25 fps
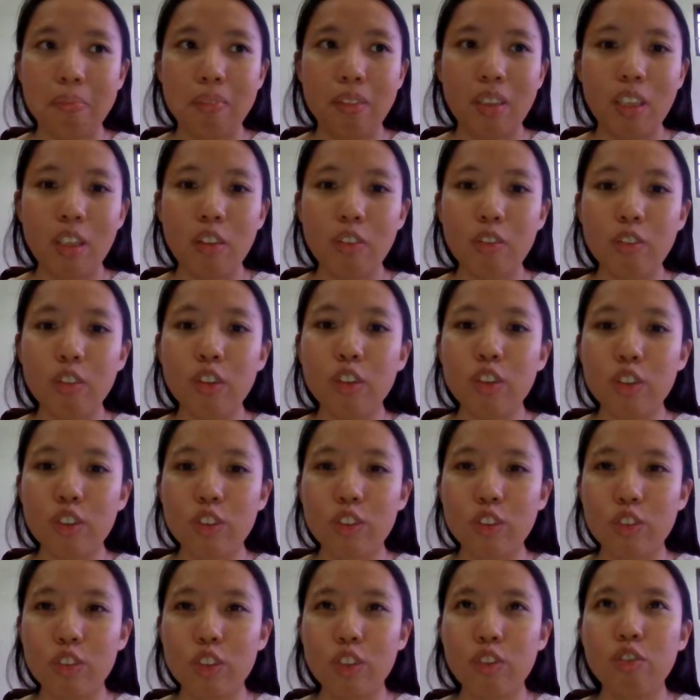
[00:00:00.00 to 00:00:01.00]
If
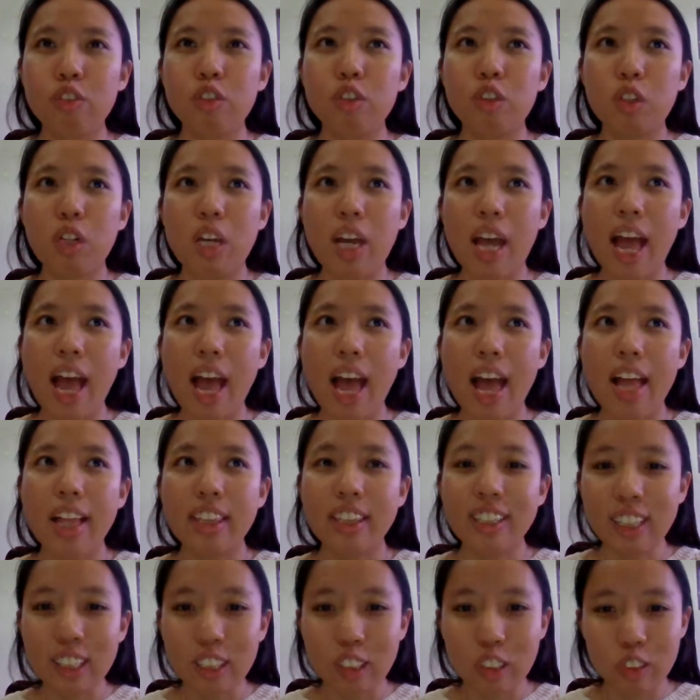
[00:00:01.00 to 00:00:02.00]
you
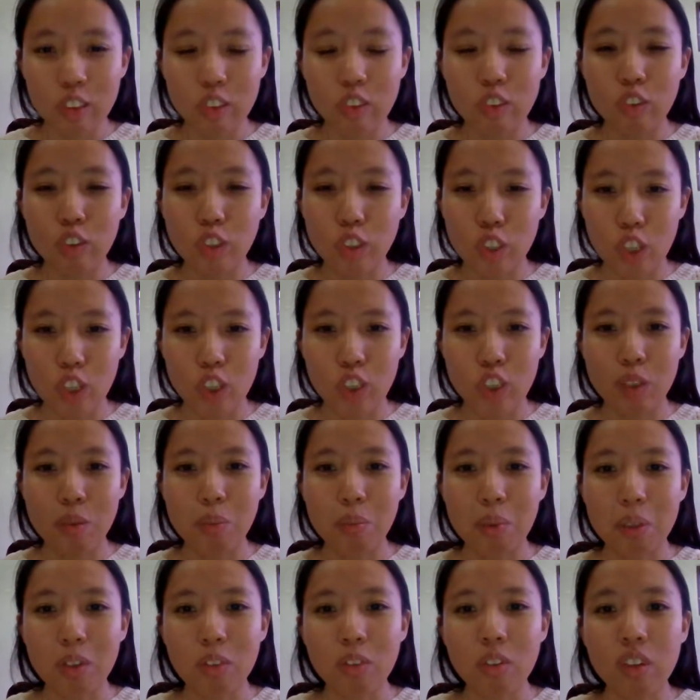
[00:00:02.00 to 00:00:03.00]
need to judge and
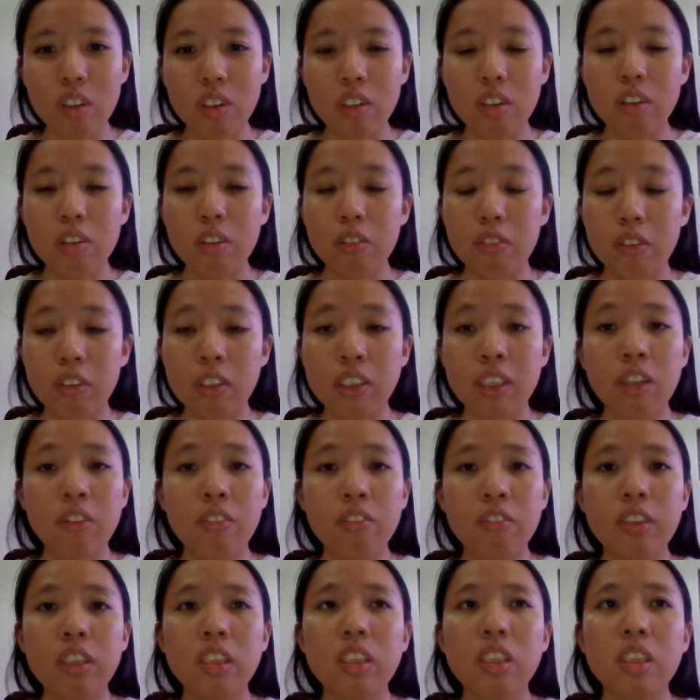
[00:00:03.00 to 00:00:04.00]
be critical of yourself,
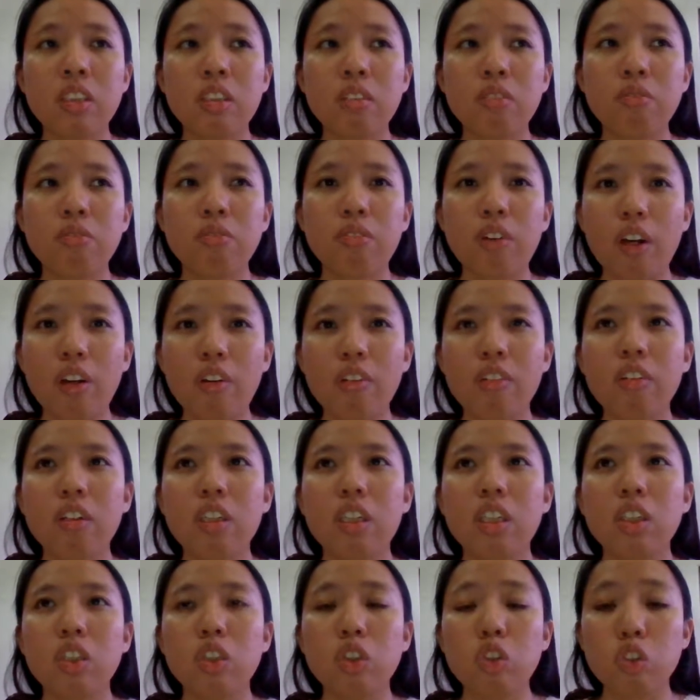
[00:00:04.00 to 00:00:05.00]
it's
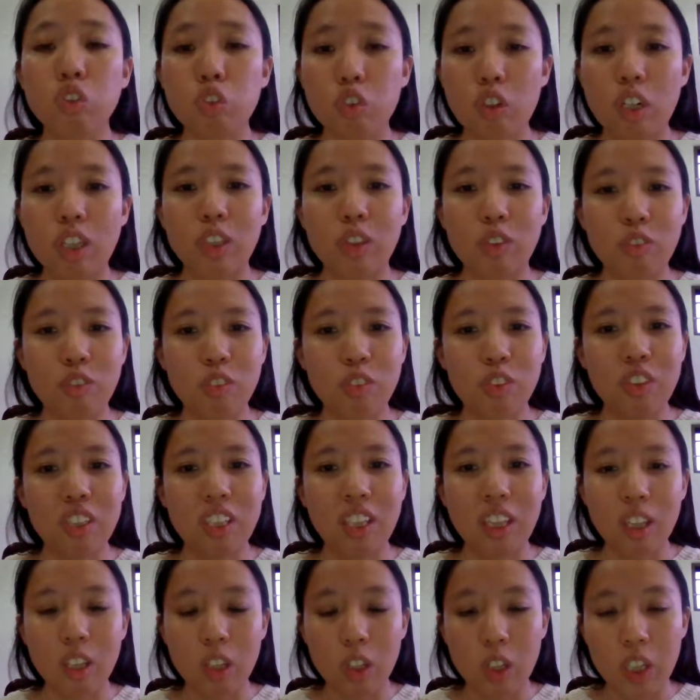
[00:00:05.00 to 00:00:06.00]
very stressful
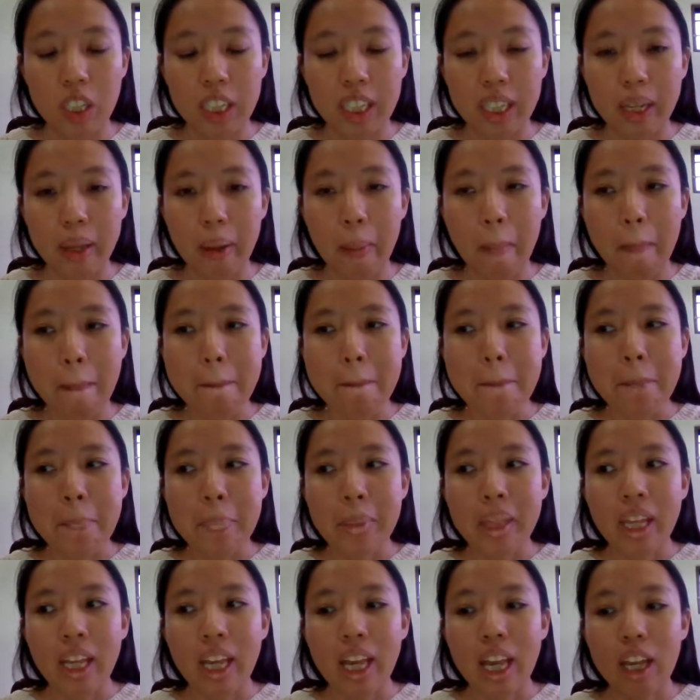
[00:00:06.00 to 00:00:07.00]
in learning.
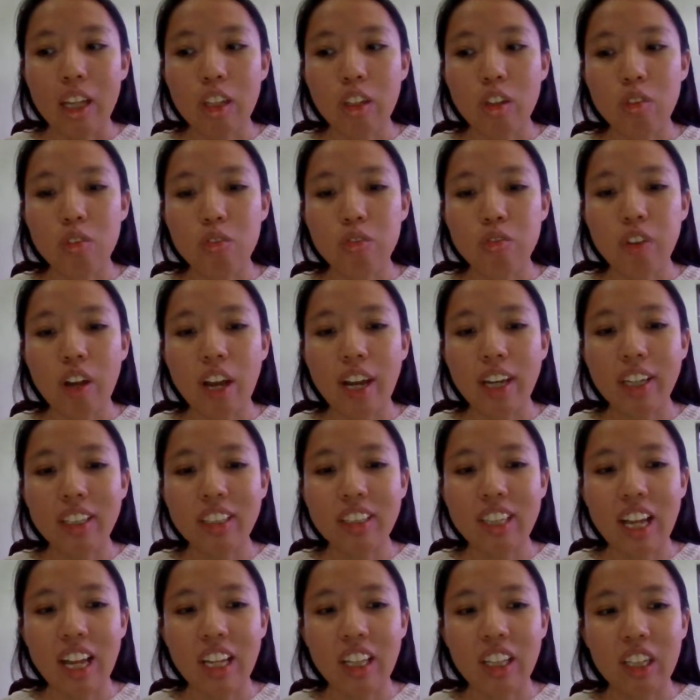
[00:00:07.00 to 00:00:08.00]
And you find
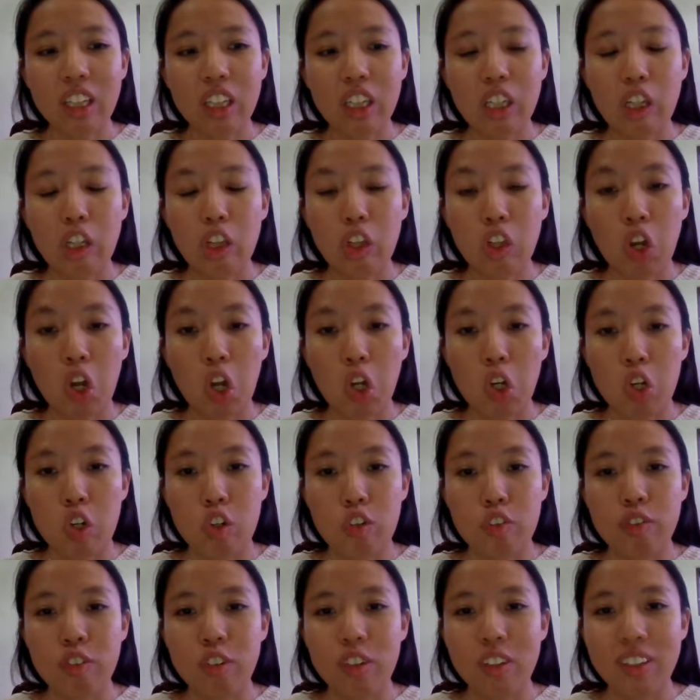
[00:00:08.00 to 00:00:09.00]
that a lot
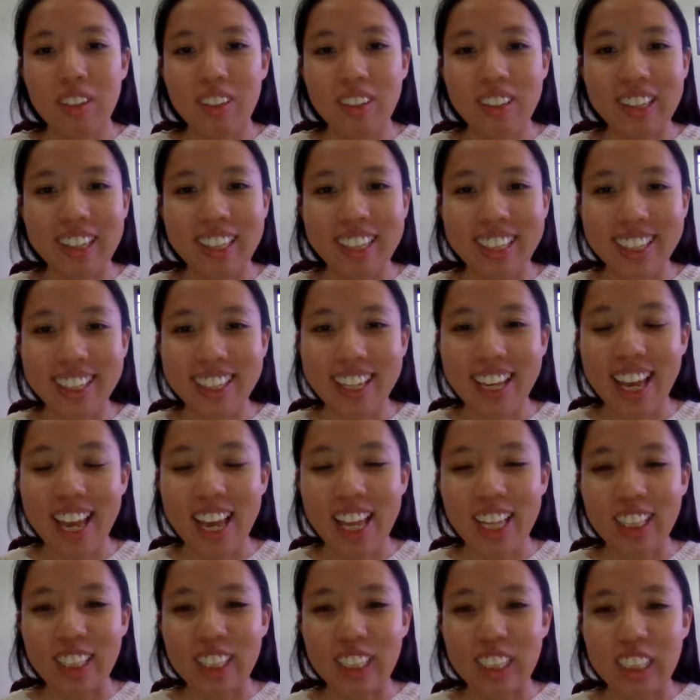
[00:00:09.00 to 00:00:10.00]
of your learning
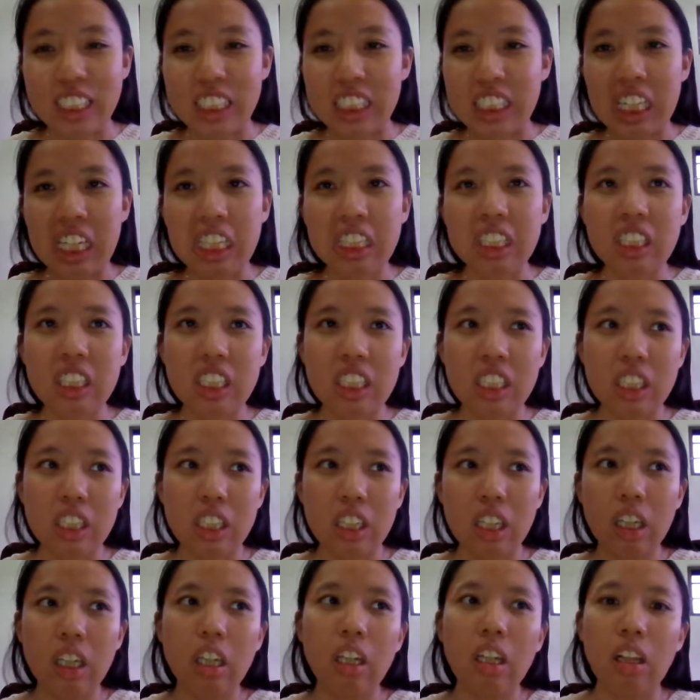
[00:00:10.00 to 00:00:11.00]
and
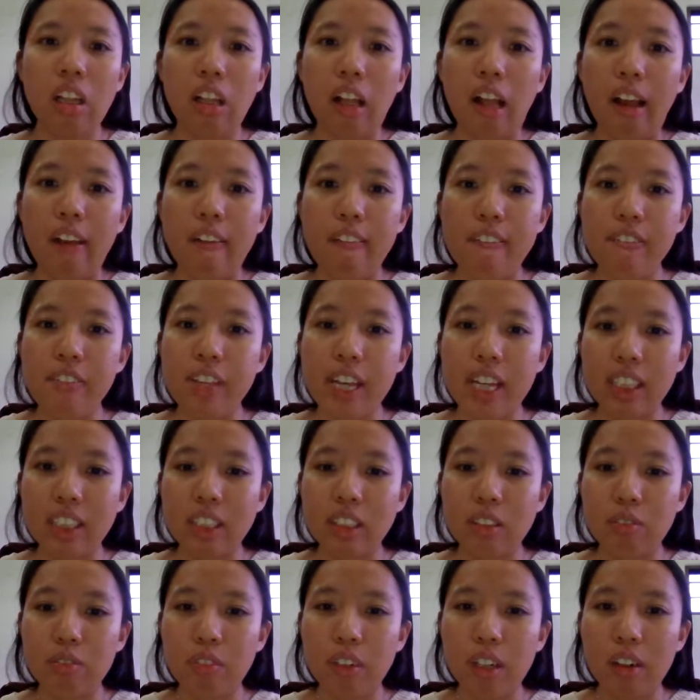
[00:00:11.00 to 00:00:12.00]
studying in life
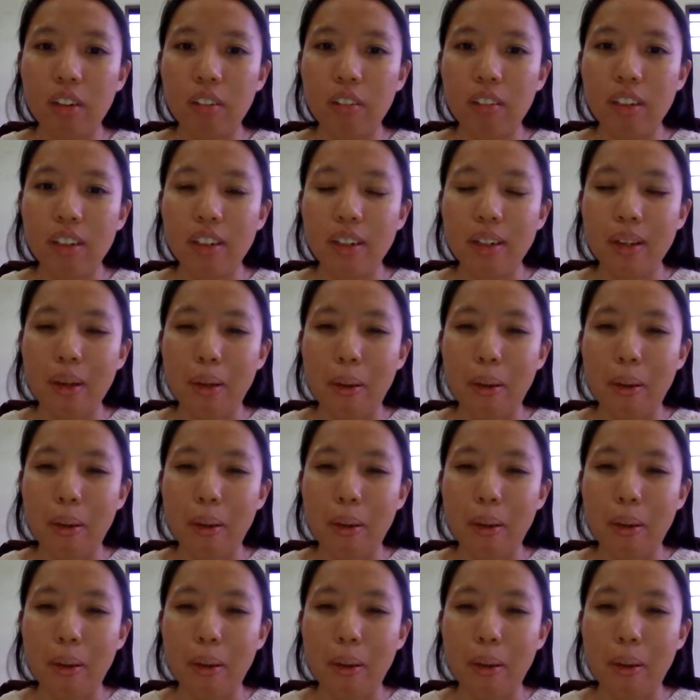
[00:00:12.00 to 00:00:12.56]
gets very,